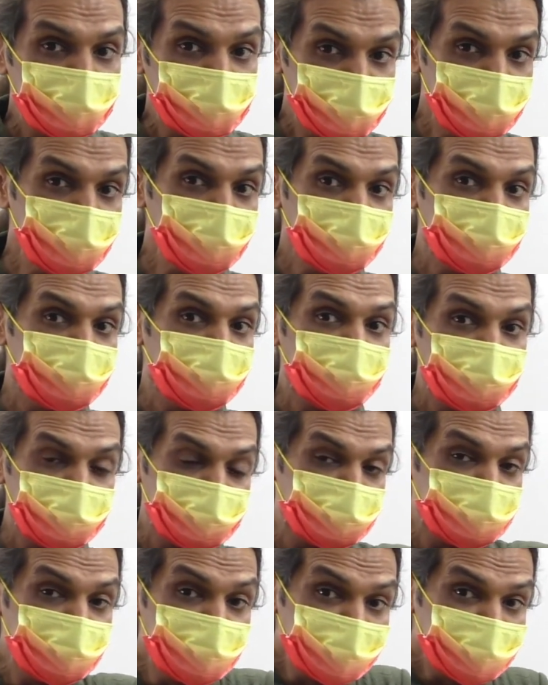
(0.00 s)
ut
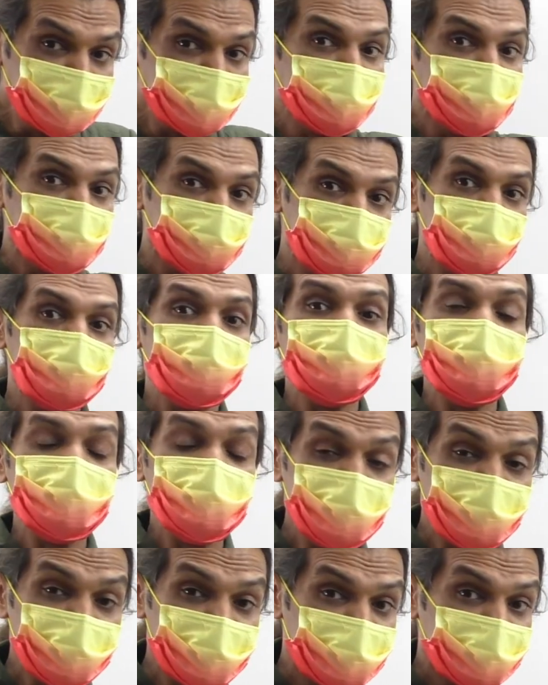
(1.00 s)
dou u by
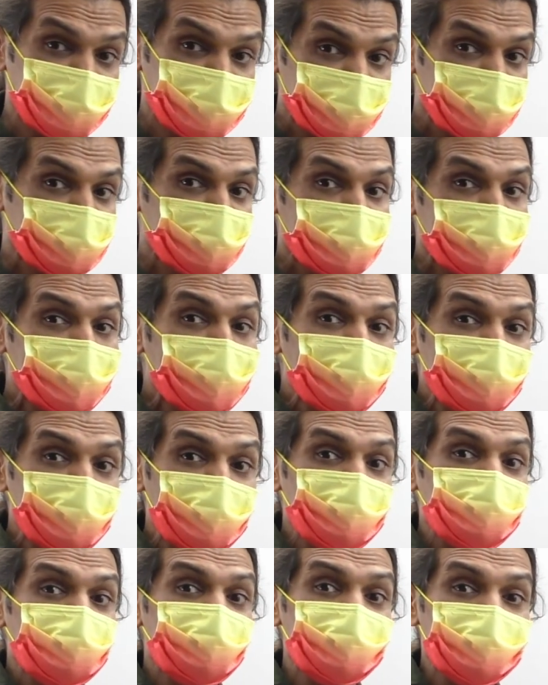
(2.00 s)
dou t higher
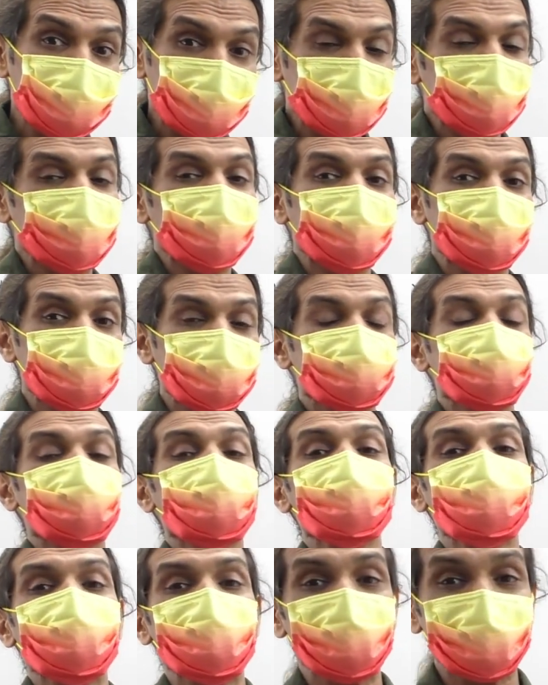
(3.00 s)
derivative u double t dou
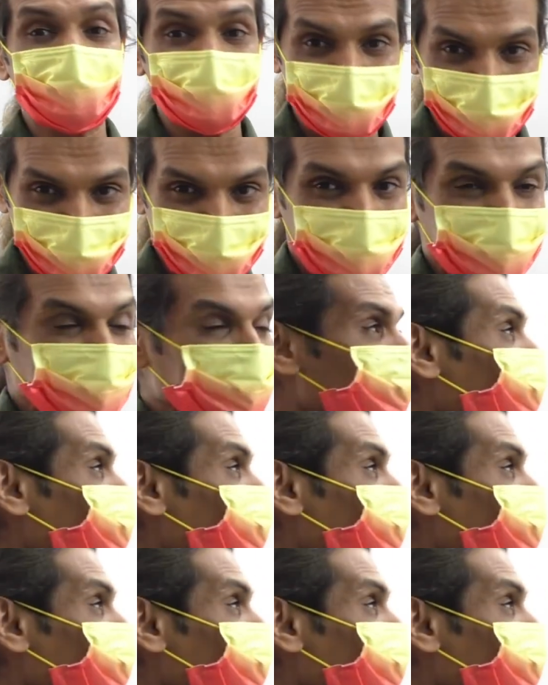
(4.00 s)
square u by dou t square.